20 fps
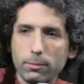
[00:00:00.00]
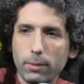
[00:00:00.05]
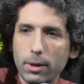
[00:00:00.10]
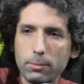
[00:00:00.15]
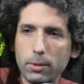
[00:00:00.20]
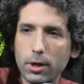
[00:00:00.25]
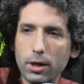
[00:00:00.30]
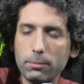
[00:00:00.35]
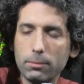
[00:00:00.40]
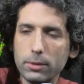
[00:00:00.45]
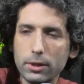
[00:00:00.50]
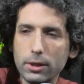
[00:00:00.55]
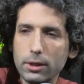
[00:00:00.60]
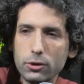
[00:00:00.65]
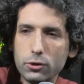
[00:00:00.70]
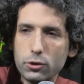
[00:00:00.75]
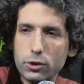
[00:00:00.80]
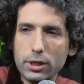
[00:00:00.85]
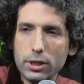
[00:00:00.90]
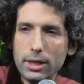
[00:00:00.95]
my mom.
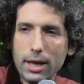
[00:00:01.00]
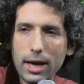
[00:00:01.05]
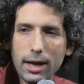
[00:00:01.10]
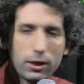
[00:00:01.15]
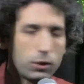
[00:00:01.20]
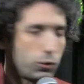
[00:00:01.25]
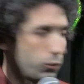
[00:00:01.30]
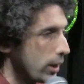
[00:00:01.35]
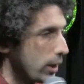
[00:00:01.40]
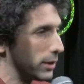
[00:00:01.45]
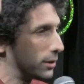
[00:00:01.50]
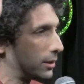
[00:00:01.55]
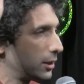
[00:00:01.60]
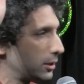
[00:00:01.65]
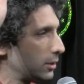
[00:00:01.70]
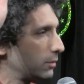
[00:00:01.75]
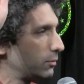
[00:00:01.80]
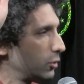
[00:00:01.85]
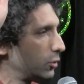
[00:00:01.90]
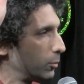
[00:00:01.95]
She had a great
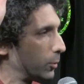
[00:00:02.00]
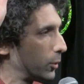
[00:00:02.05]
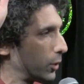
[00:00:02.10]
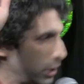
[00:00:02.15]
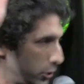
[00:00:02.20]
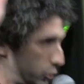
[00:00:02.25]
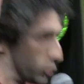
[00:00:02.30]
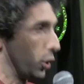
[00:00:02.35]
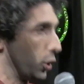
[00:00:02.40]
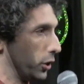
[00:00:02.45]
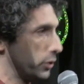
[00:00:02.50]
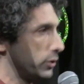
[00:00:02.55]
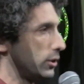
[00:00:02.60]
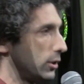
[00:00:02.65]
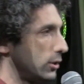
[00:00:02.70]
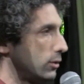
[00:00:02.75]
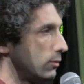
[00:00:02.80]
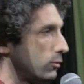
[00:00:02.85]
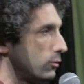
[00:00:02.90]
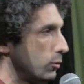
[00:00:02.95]
sense of humor, a dark
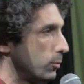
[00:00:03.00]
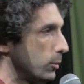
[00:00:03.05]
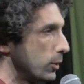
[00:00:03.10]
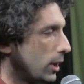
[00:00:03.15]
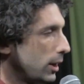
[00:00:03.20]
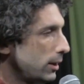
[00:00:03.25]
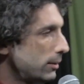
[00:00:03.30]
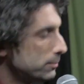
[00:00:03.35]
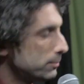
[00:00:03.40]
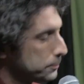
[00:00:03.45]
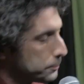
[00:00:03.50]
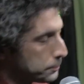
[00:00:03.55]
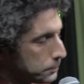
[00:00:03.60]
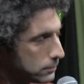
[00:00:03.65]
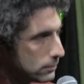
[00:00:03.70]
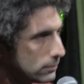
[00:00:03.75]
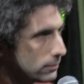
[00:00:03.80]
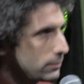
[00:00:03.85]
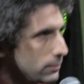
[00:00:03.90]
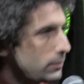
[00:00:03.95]
sense of humor.
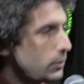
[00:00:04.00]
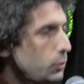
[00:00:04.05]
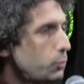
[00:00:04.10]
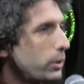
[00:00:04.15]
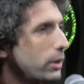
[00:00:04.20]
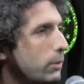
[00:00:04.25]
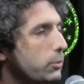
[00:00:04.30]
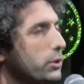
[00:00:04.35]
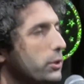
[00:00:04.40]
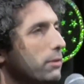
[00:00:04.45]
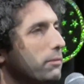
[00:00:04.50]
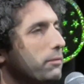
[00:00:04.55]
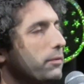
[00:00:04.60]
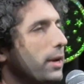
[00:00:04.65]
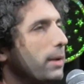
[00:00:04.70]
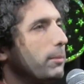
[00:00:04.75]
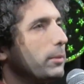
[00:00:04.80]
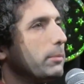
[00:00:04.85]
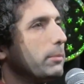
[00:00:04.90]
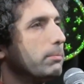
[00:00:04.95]
When I was at a
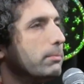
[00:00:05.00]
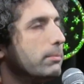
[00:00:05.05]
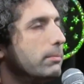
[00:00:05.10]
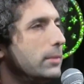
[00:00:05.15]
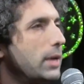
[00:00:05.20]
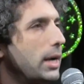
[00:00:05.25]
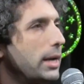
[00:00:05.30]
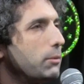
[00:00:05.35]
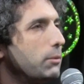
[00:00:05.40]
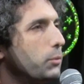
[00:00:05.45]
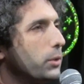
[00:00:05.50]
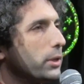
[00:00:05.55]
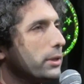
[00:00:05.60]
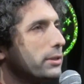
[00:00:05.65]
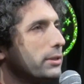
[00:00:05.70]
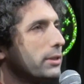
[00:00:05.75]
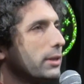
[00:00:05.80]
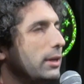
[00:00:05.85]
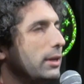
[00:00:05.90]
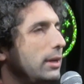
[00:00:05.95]
family night
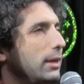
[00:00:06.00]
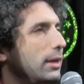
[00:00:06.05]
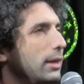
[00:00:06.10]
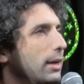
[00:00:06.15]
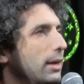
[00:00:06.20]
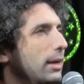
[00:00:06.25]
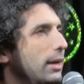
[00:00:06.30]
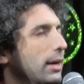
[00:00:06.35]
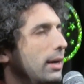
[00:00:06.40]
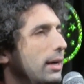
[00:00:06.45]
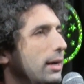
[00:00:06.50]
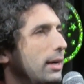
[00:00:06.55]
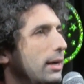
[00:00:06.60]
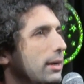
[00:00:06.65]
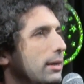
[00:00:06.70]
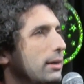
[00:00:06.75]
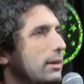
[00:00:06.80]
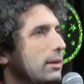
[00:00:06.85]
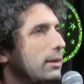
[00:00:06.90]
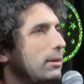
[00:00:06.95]
once,
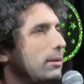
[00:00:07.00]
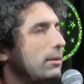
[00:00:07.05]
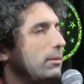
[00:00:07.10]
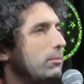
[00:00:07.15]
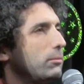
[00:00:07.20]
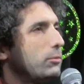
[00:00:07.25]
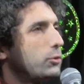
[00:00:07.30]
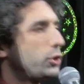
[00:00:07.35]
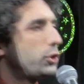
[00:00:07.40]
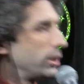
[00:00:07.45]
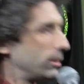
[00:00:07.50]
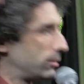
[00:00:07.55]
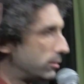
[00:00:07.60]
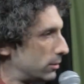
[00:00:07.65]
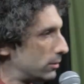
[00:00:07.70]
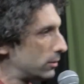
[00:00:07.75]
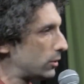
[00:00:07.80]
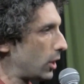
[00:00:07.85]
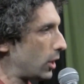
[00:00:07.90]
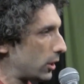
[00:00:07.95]
she
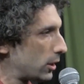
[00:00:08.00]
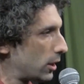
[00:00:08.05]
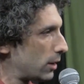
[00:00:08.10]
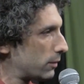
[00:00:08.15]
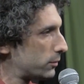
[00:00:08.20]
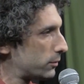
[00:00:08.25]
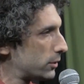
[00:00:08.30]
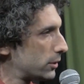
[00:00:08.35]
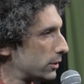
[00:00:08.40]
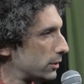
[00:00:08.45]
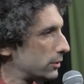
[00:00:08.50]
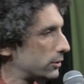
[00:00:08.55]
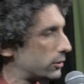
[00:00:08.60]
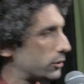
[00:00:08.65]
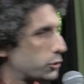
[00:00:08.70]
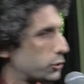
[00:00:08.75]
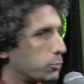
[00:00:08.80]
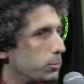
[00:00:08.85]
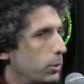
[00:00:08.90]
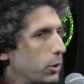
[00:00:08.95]
had gone off
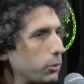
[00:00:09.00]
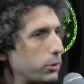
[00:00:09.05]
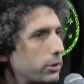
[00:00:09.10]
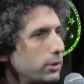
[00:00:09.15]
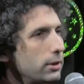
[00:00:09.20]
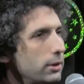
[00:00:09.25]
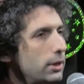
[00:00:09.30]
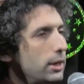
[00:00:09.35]
to smoke